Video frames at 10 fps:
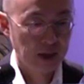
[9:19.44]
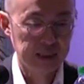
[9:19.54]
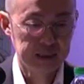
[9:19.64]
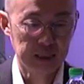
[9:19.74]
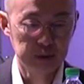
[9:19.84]

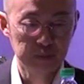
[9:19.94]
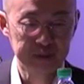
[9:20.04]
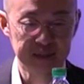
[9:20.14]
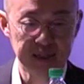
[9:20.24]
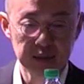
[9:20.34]
at
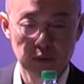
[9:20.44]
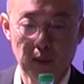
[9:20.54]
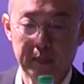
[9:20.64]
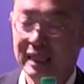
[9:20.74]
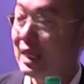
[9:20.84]
32%,
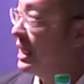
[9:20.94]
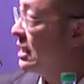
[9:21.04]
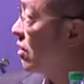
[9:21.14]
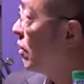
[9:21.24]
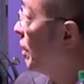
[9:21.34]
or
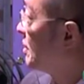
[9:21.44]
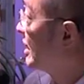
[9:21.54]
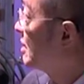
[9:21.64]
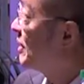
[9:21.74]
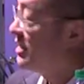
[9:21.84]
Manila saw about
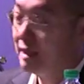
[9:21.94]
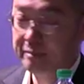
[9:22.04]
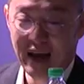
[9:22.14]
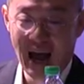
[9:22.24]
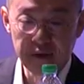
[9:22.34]
6%,
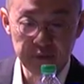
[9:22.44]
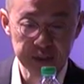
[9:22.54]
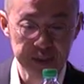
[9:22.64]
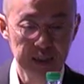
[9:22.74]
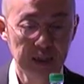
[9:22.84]
but
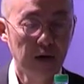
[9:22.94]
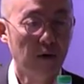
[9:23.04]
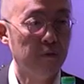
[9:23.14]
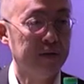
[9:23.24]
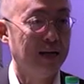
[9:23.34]
average
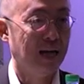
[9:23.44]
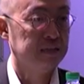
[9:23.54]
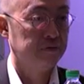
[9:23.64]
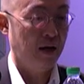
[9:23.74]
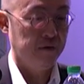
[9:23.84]
over the
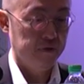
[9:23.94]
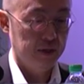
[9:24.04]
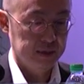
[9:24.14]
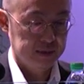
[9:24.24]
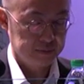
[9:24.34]
last 5
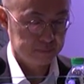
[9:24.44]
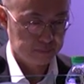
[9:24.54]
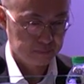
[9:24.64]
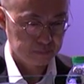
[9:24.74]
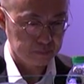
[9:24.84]
years.
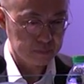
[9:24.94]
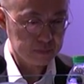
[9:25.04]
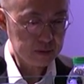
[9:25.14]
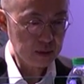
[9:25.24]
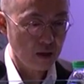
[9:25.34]

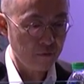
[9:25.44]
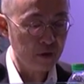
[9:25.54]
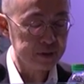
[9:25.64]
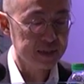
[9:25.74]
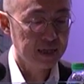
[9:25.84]
Of
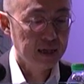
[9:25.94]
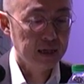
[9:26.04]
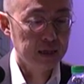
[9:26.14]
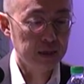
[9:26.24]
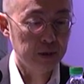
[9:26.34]
course,
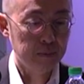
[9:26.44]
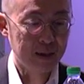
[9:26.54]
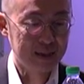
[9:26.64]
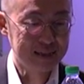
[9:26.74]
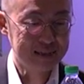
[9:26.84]
you
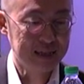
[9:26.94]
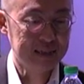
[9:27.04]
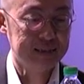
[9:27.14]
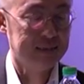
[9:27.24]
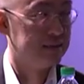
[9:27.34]
must understand
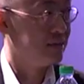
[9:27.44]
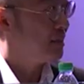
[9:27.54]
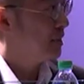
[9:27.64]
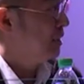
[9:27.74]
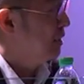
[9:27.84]
this is
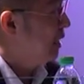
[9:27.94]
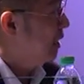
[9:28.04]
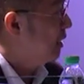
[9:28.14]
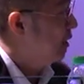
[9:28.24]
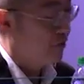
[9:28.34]
just an
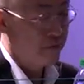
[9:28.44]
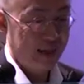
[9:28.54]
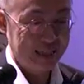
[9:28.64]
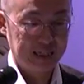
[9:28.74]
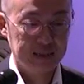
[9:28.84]

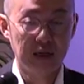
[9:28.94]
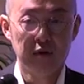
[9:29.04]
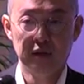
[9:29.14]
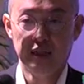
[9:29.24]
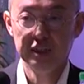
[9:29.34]
arithmetic
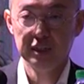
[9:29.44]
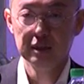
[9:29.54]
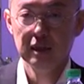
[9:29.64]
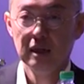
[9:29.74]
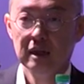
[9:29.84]

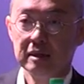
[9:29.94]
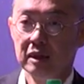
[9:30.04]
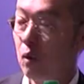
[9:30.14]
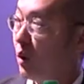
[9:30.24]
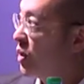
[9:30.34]
calculation.
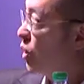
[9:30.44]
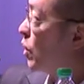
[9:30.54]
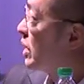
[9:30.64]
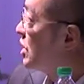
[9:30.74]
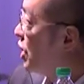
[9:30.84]
The
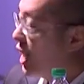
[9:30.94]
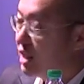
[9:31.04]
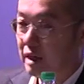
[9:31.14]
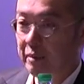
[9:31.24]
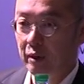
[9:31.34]
quarter-on-quarter
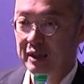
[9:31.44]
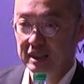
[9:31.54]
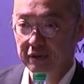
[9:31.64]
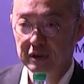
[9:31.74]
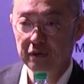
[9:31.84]
change can be quite
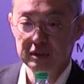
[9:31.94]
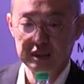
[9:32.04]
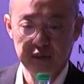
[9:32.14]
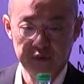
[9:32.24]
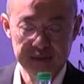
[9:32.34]
different for
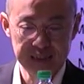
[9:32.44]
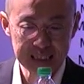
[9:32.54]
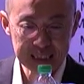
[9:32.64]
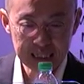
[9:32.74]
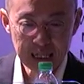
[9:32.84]
these different
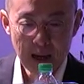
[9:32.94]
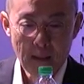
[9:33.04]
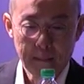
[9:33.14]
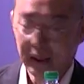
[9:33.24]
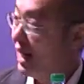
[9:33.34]
cities.
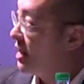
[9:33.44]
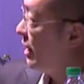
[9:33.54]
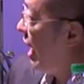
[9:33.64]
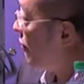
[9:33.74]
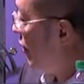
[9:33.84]
But as
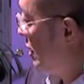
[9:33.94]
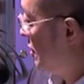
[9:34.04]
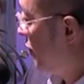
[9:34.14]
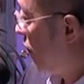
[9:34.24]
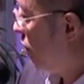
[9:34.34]
an
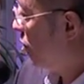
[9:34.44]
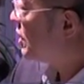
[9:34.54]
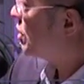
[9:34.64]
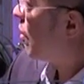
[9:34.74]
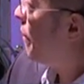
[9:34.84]
average, for
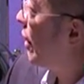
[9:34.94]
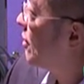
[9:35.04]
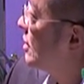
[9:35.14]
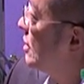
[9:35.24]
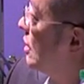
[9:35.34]
regional
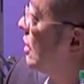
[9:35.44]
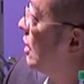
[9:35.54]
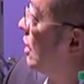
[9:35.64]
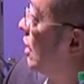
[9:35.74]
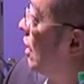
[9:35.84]
comparison,
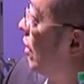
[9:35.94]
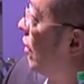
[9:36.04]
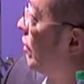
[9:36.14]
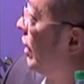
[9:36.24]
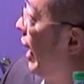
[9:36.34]

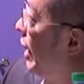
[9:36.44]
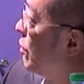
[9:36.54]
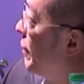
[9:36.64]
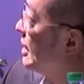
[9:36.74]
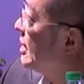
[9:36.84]
on an
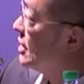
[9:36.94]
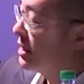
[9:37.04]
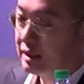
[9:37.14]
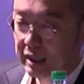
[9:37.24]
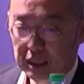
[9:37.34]
annual basis,
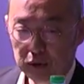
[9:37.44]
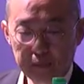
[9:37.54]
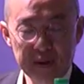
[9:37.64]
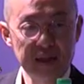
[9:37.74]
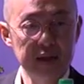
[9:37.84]
32%
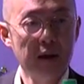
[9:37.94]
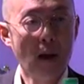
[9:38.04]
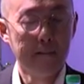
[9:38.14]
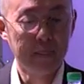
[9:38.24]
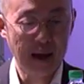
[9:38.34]

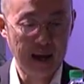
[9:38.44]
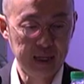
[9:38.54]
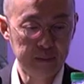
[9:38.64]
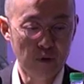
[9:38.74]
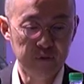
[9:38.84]
per
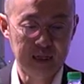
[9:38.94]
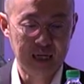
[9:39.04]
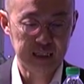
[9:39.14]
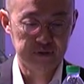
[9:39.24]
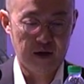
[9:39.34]
annum over the
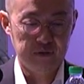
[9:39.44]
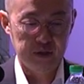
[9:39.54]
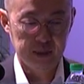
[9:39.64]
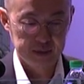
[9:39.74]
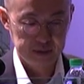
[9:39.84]
last 5
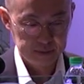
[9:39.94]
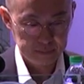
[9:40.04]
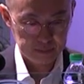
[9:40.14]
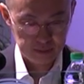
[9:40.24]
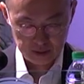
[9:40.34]
years.
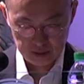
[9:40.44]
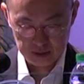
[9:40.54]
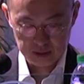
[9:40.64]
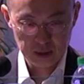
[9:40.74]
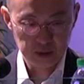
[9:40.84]

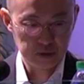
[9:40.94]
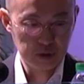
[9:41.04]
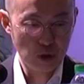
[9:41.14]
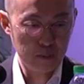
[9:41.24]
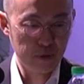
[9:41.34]
So
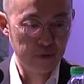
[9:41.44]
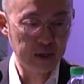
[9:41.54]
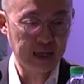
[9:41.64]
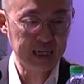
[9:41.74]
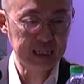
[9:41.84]
the top 3
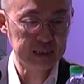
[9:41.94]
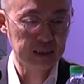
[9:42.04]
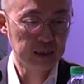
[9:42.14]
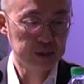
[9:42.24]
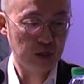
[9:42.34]

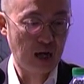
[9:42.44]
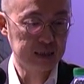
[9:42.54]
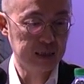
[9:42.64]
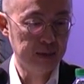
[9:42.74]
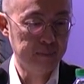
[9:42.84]
gainers,
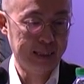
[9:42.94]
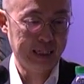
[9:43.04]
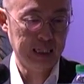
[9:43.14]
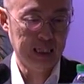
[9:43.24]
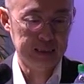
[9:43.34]
Jakarta,
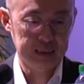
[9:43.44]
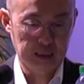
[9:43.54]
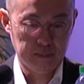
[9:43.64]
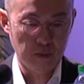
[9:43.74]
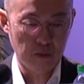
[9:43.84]
Manila, and
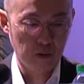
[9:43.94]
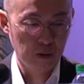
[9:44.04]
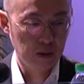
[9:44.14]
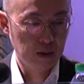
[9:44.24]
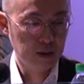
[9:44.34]

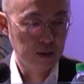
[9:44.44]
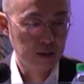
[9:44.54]
Singapore.